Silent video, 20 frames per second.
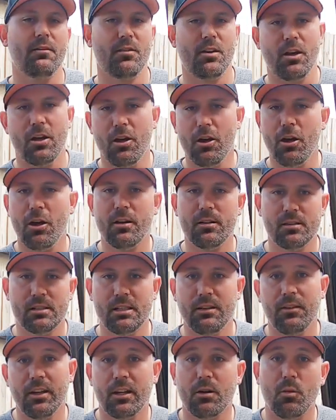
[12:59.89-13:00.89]
If you heard a
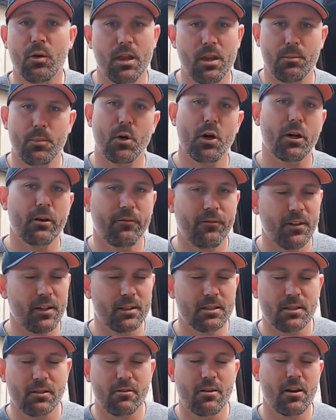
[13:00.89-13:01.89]
Civic with a pod
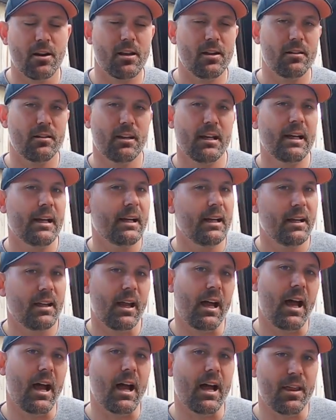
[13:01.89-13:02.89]
filter on it,
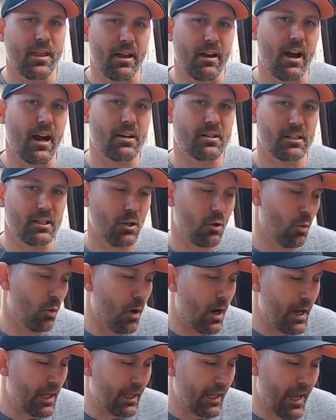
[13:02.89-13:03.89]
they're actually
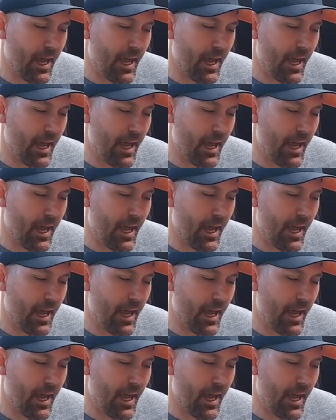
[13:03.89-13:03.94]
quite